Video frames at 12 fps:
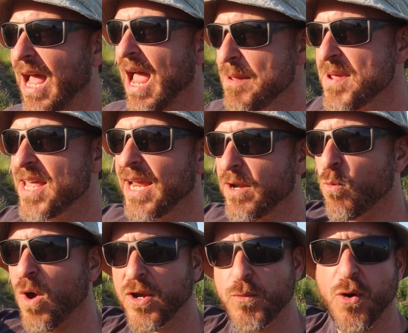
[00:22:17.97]
I met a
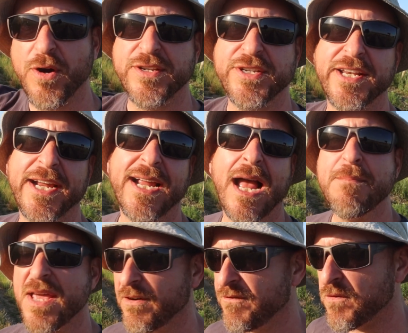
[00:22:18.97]
Waiguoren today. I
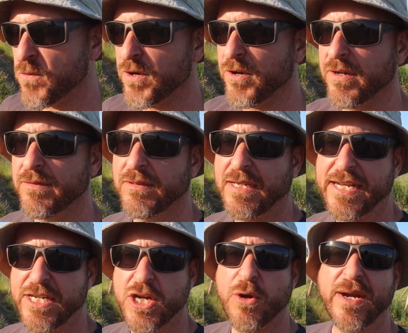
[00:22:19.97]
met a foreigner,
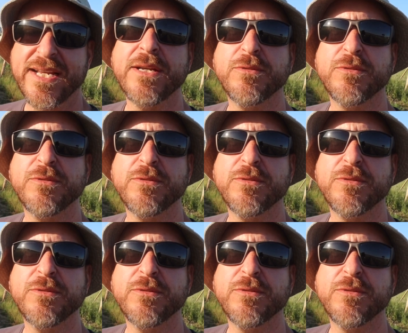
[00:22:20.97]
and you know what?